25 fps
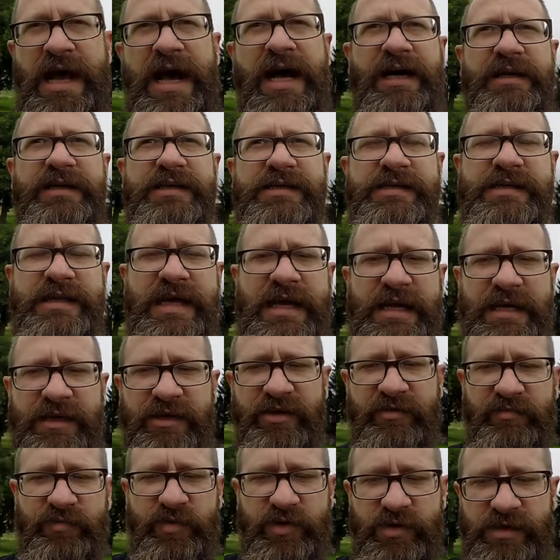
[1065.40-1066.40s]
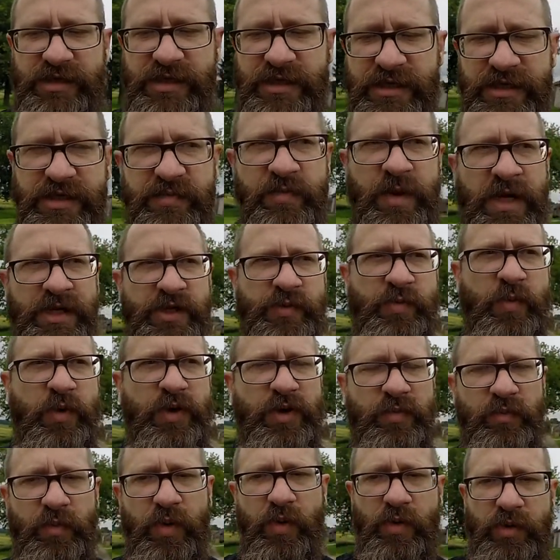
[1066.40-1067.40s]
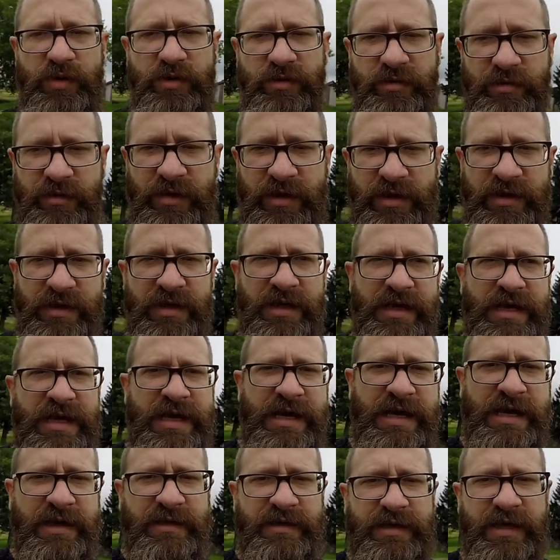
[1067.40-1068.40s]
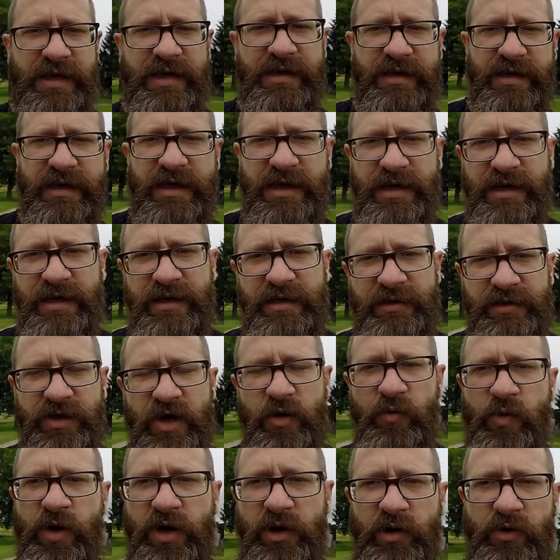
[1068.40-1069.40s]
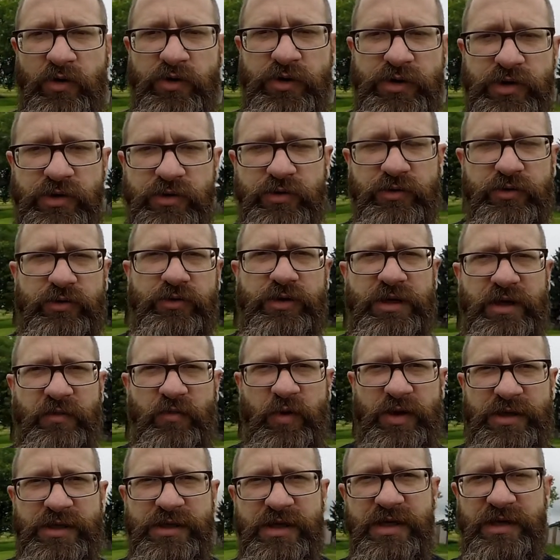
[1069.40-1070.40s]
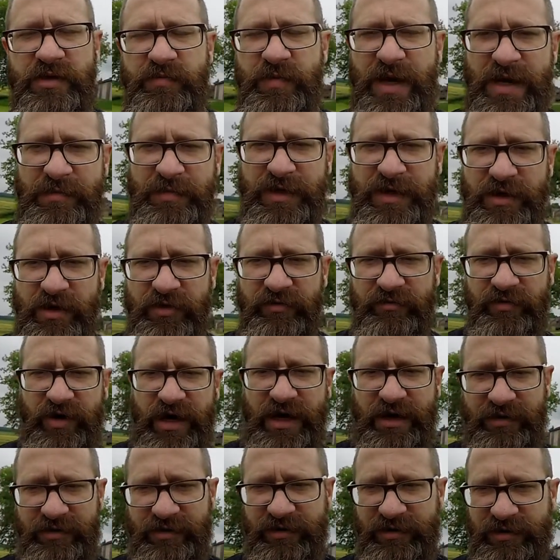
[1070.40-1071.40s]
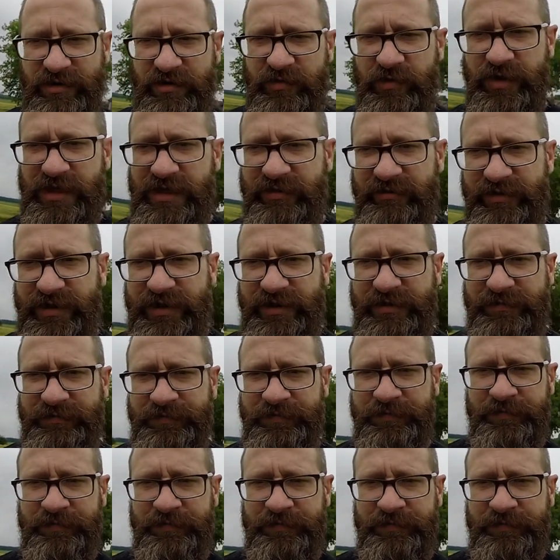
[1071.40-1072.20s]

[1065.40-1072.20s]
understanding of music is much more important than what looks good and what's going to maybe go viral or whatever.